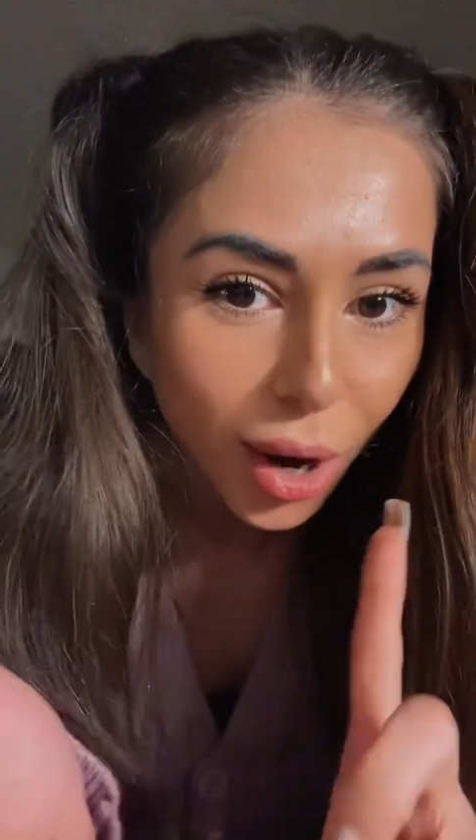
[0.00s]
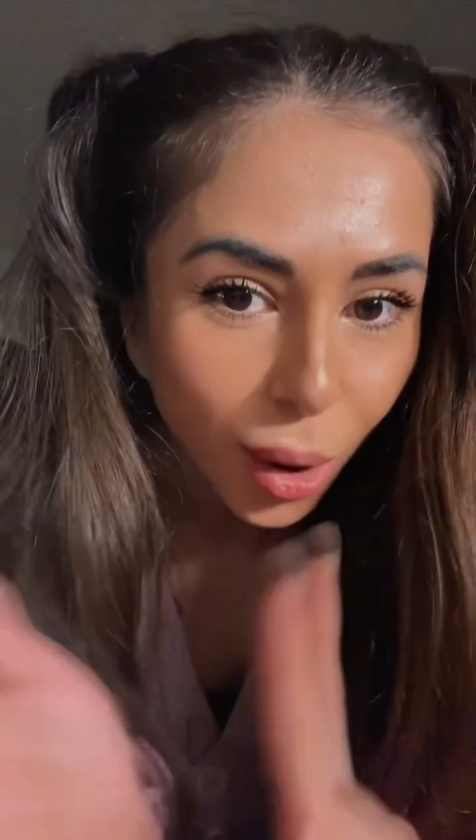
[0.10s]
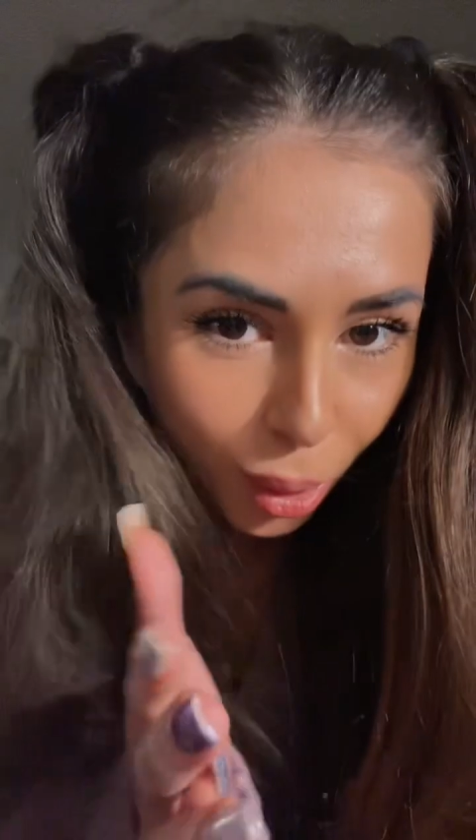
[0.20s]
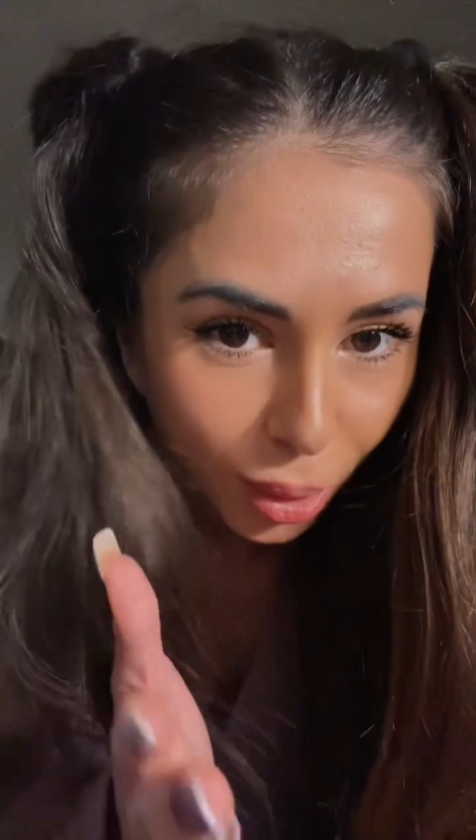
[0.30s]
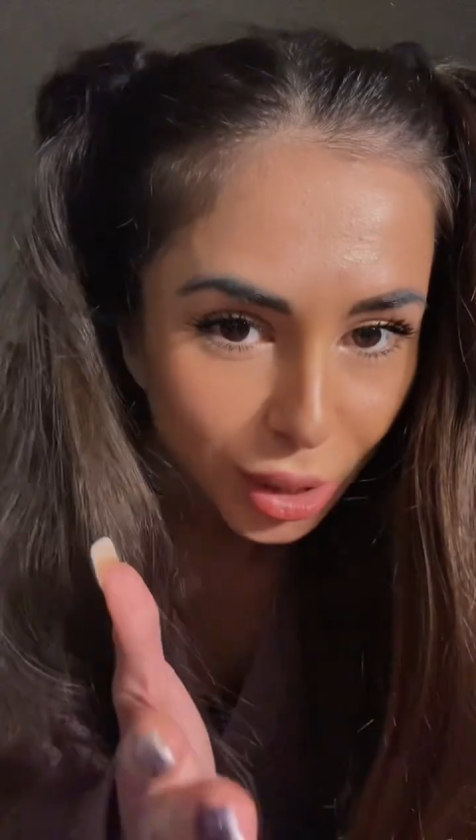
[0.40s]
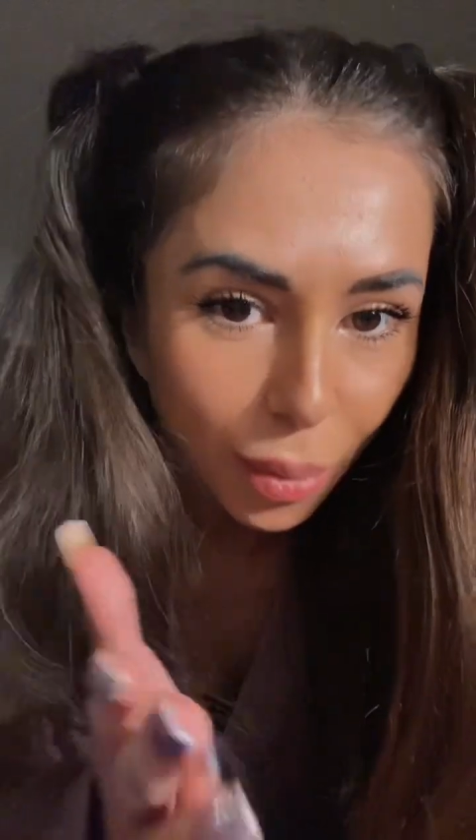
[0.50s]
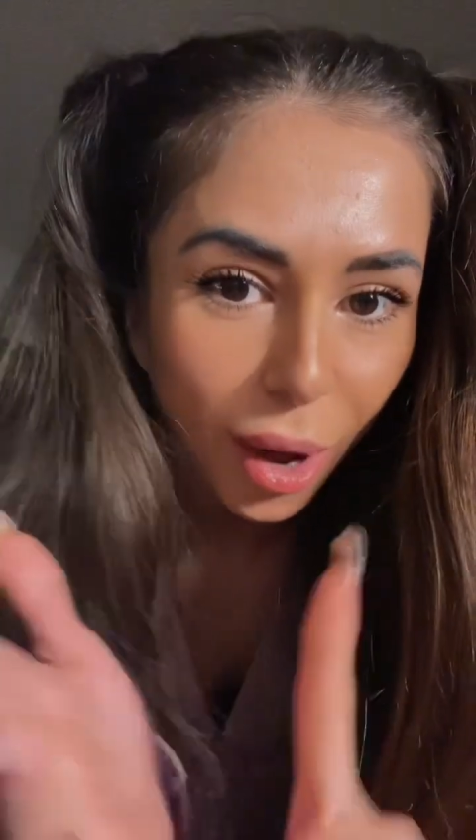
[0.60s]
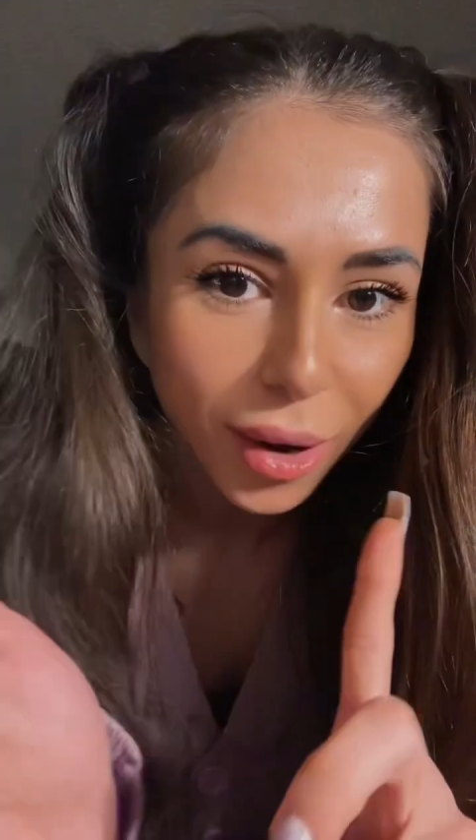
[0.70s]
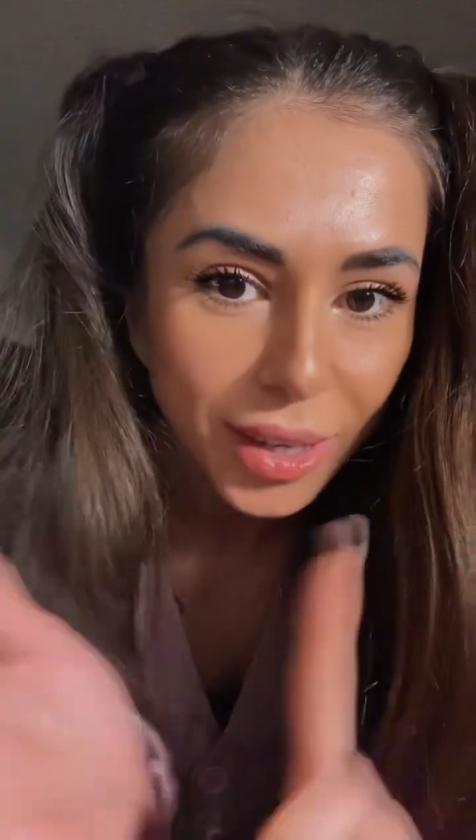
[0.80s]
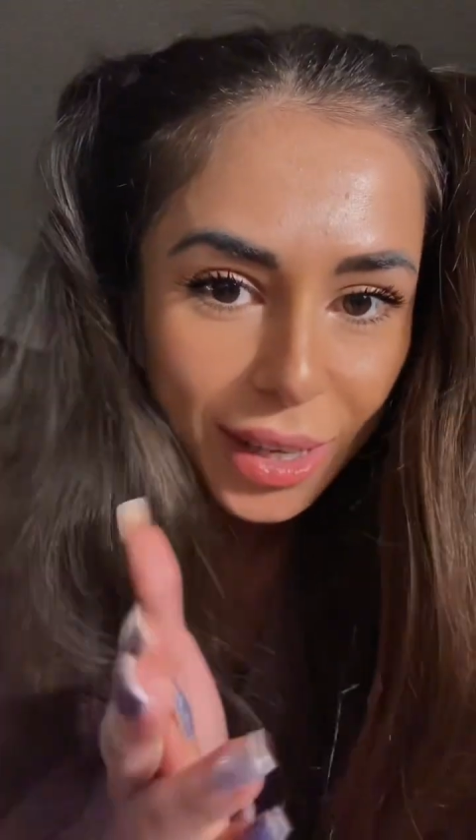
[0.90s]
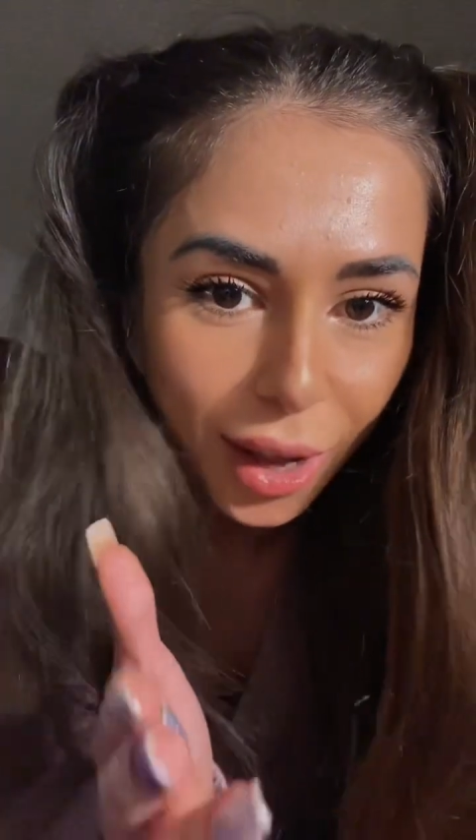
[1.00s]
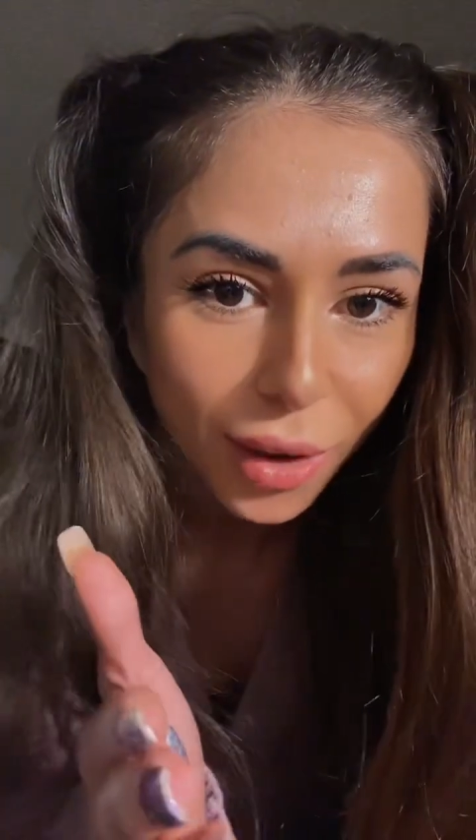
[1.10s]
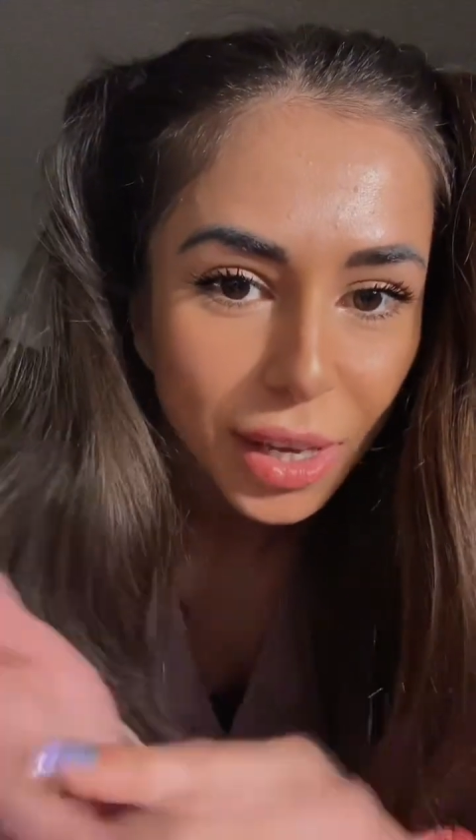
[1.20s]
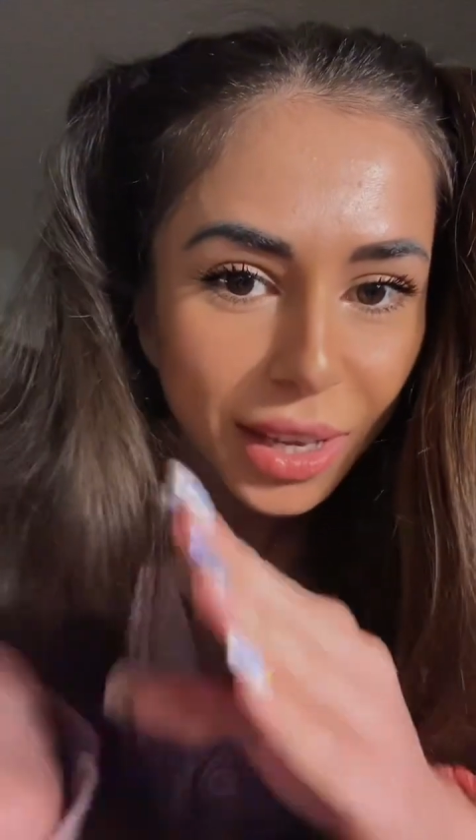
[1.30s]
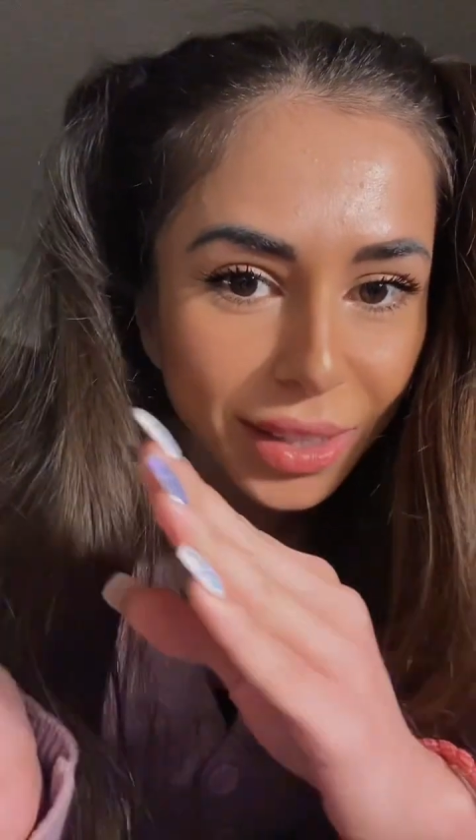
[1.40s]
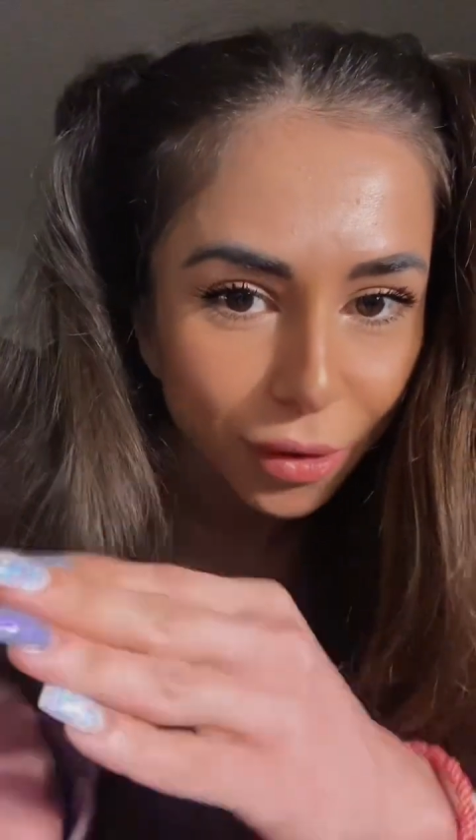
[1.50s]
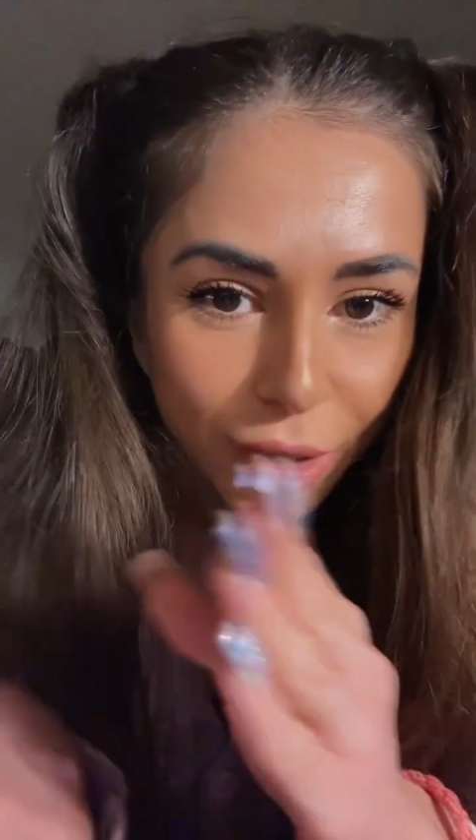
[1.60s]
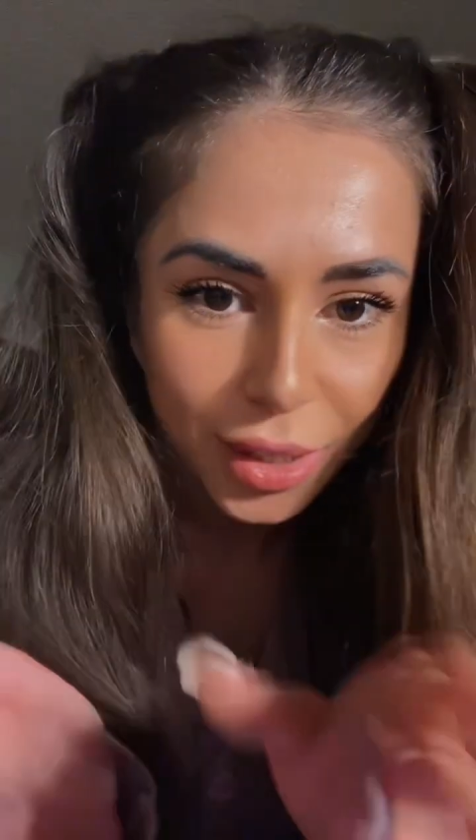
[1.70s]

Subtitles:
hold about ourselves in different